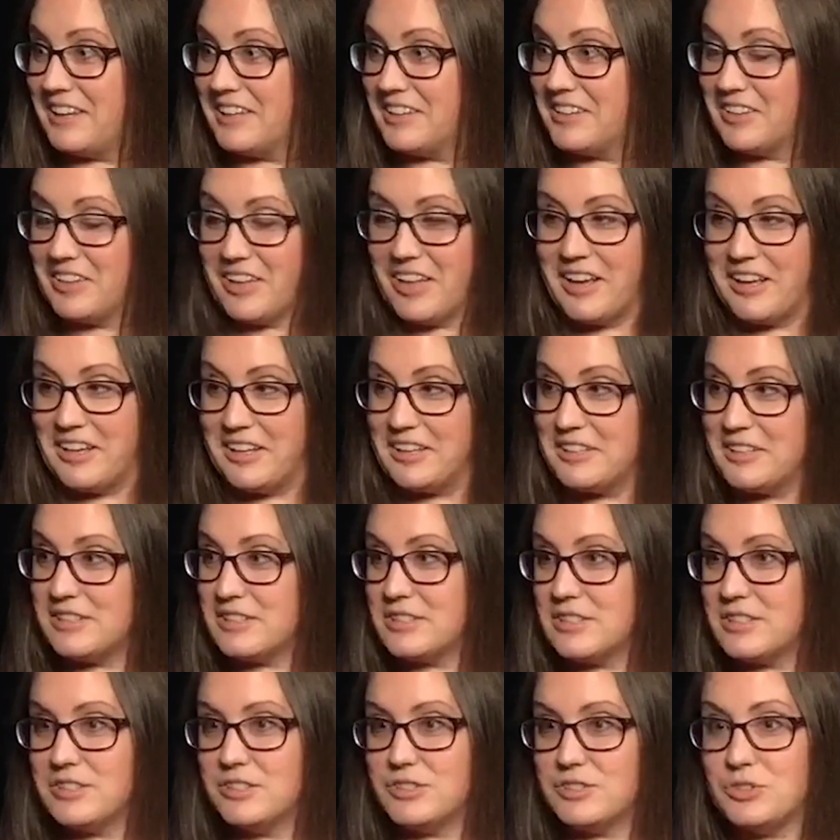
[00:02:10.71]

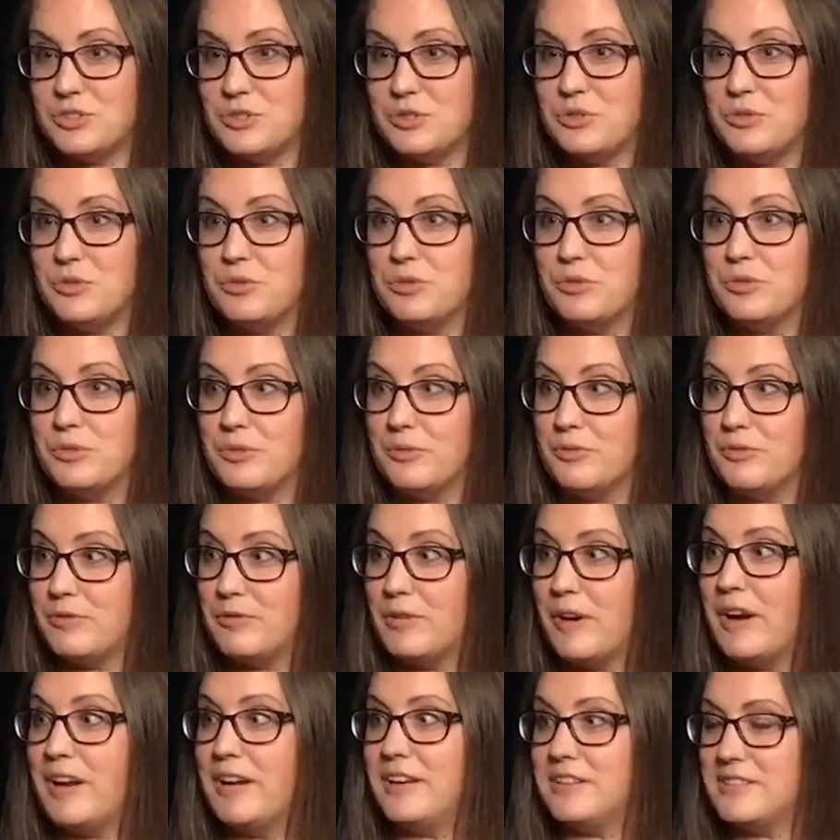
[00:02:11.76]
client to
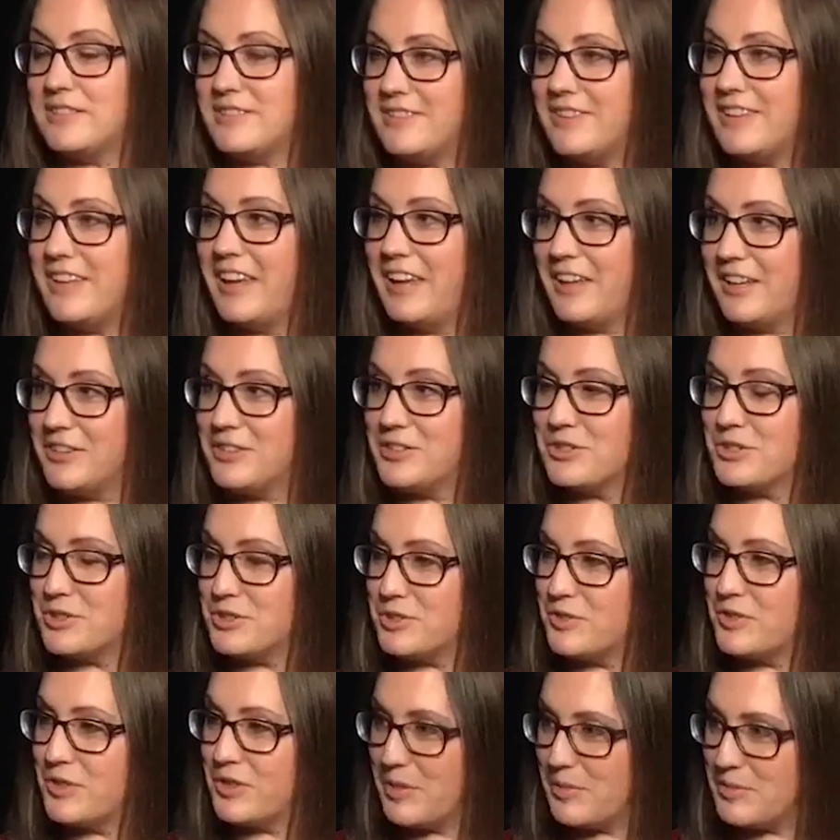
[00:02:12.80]
find the
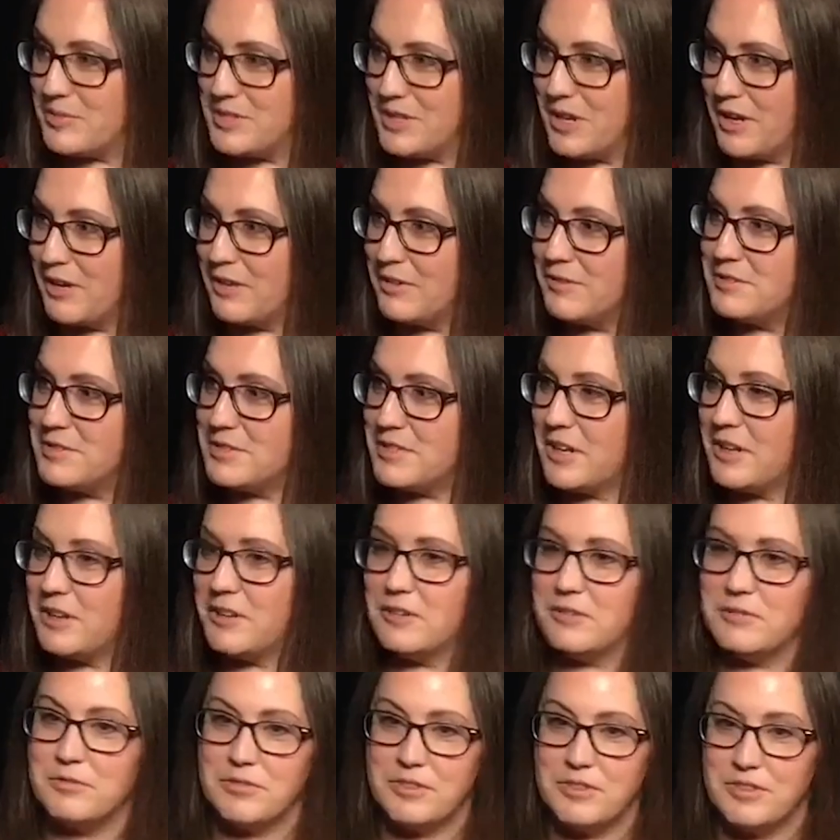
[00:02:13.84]
answers for themselves
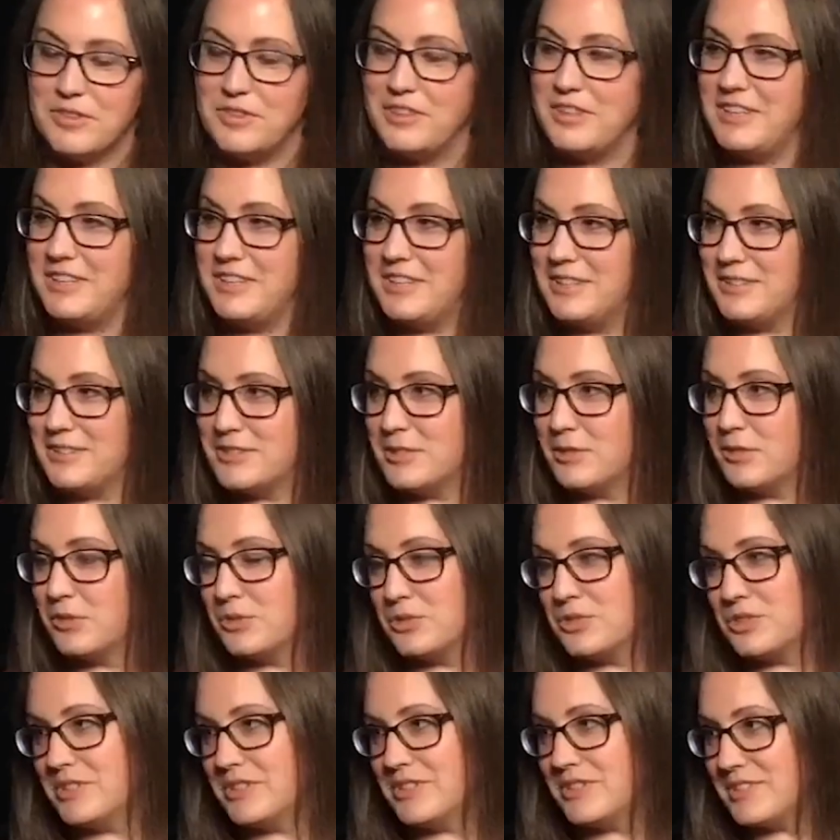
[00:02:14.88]
of the
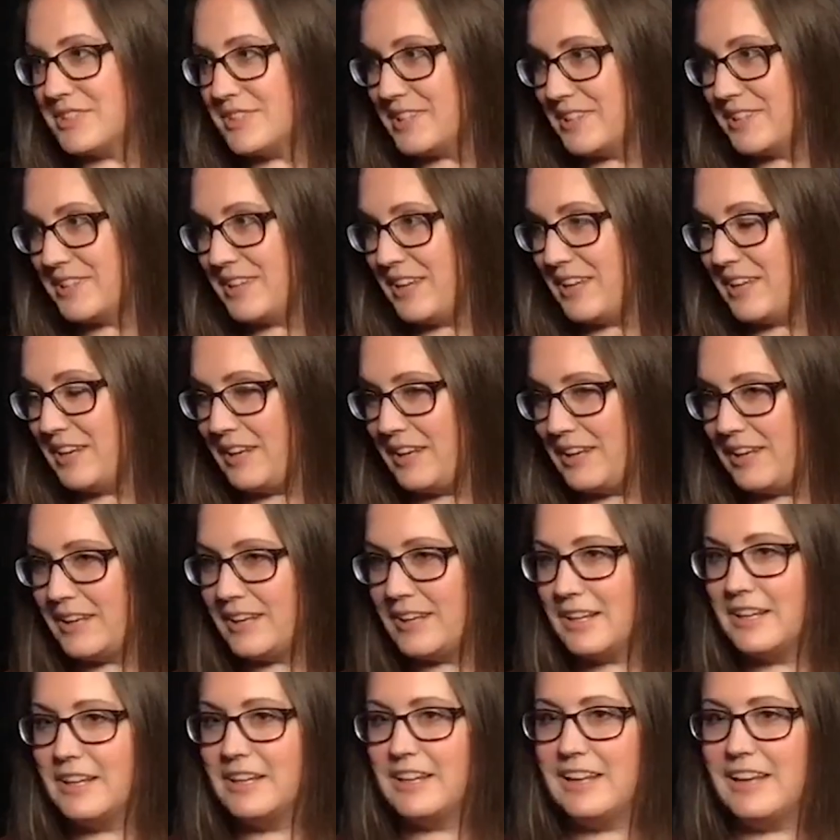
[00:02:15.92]
solutions that they
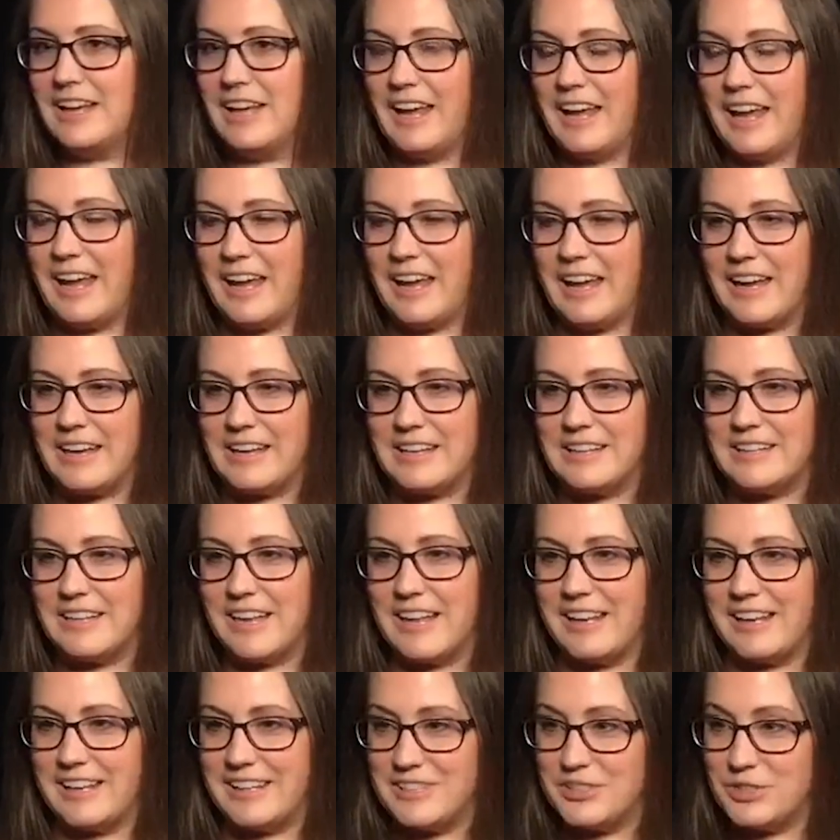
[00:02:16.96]
need. And
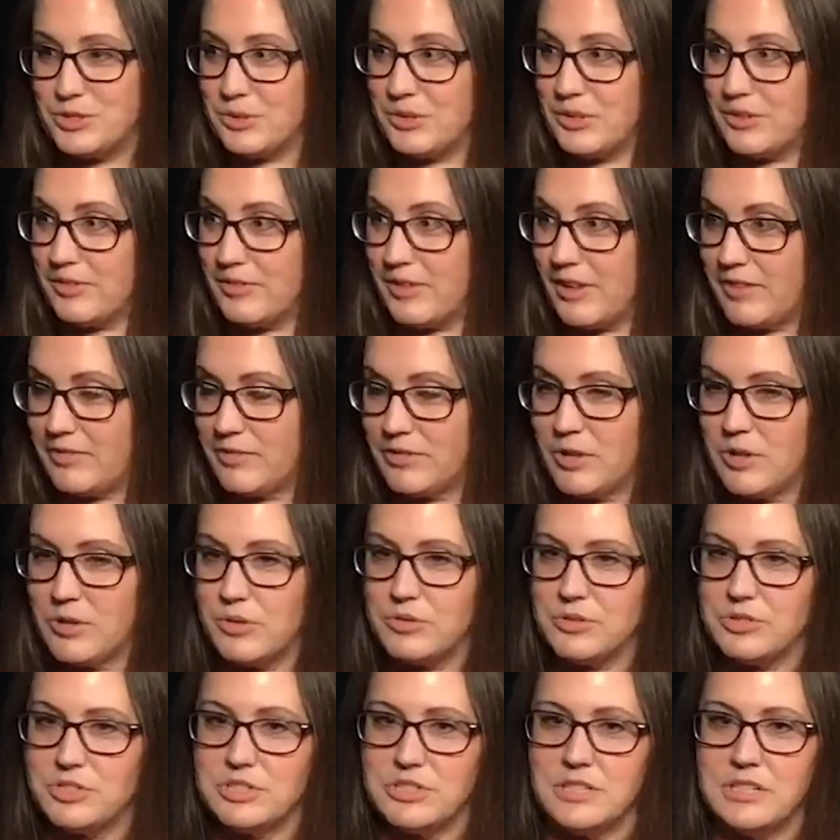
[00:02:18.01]
an intuitive life
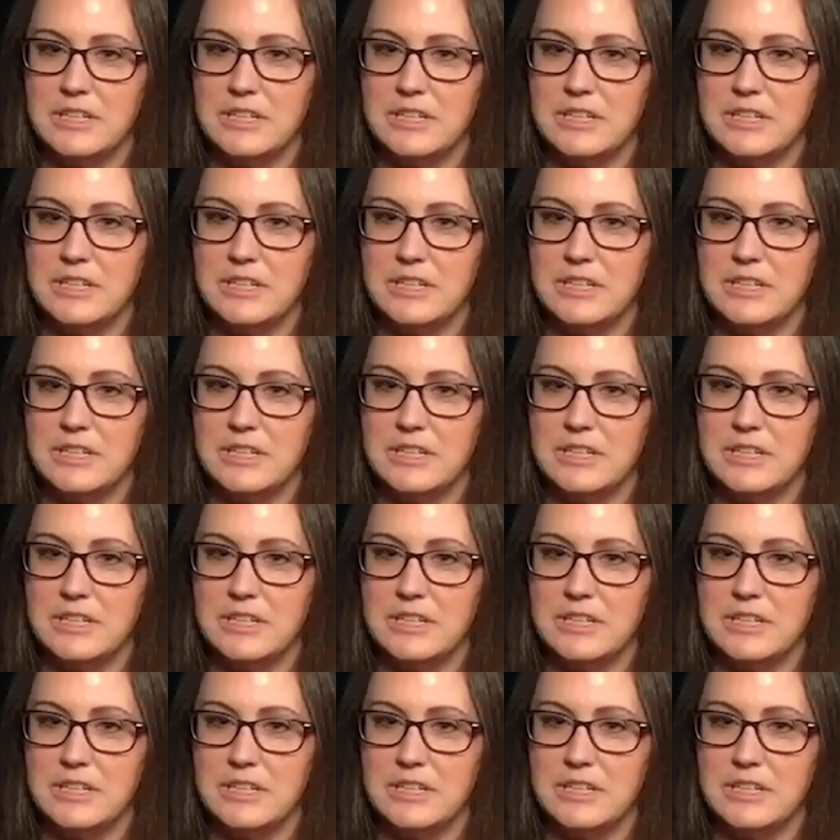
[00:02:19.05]
coach